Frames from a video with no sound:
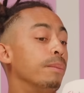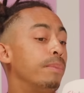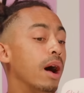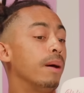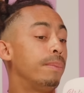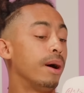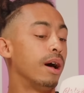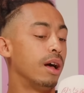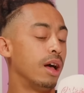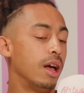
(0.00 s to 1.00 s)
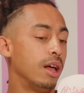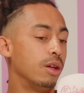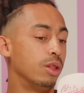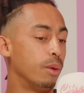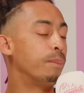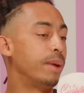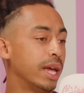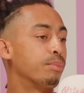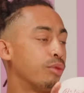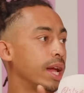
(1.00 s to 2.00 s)
but there were
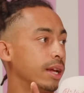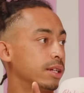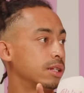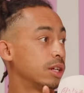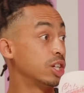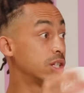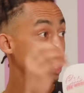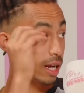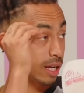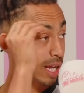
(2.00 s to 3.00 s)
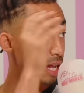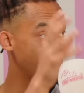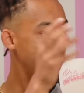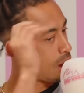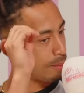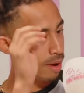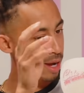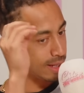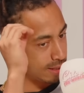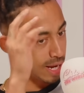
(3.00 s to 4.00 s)
big breaks. Because like, again, our
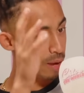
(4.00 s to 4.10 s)
minds, yeah.